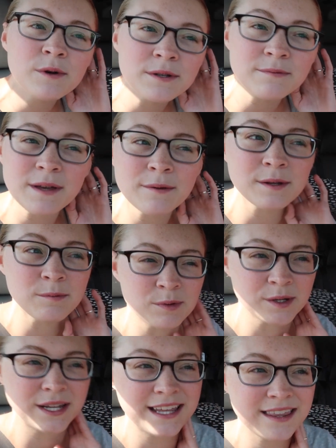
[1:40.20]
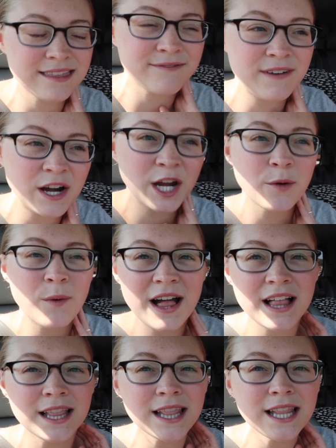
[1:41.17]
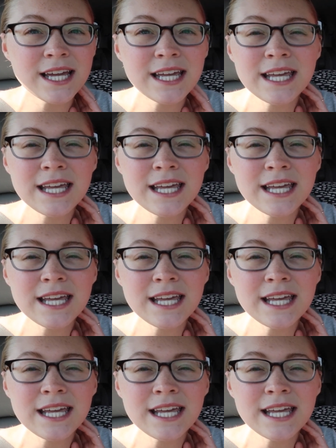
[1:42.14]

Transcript: wouldn't be able to breathe very well